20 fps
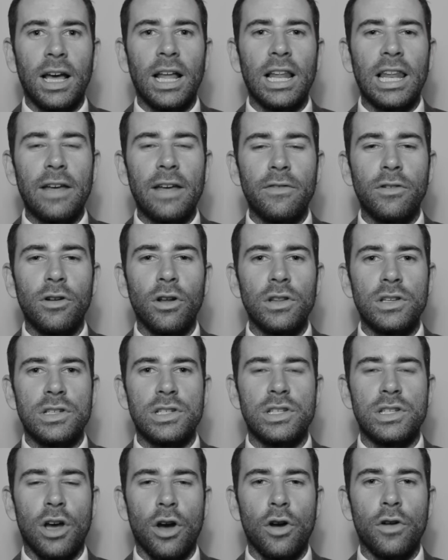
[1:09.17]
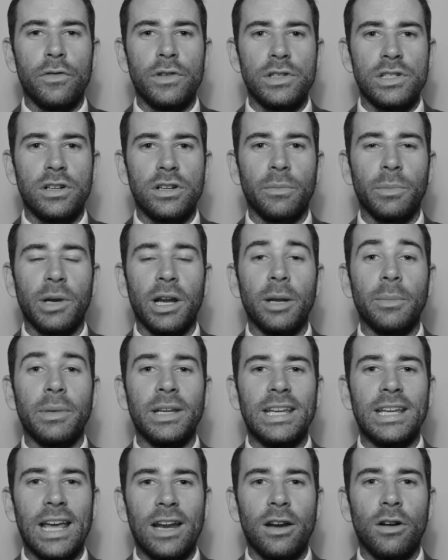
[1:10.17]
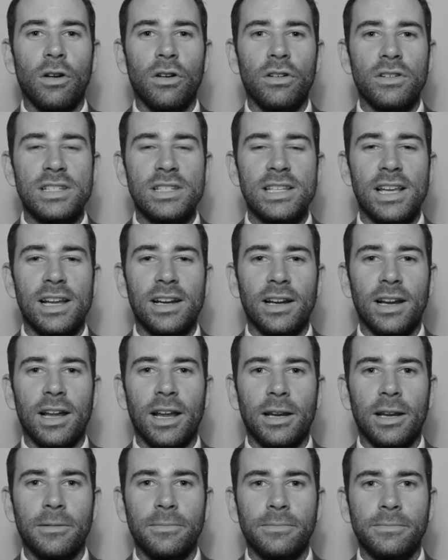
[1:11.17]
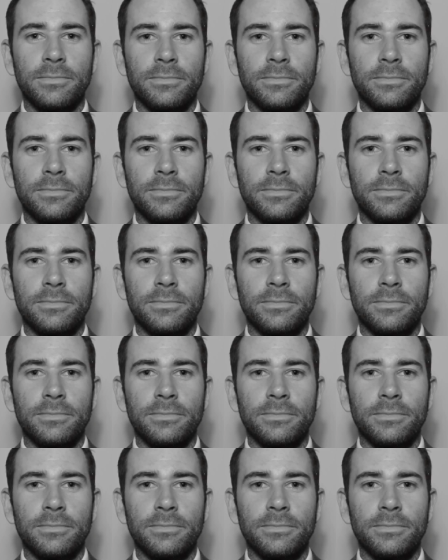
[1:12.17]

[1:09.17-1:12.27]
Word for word: $11 is overs and I'm going to be getting on on Saturday.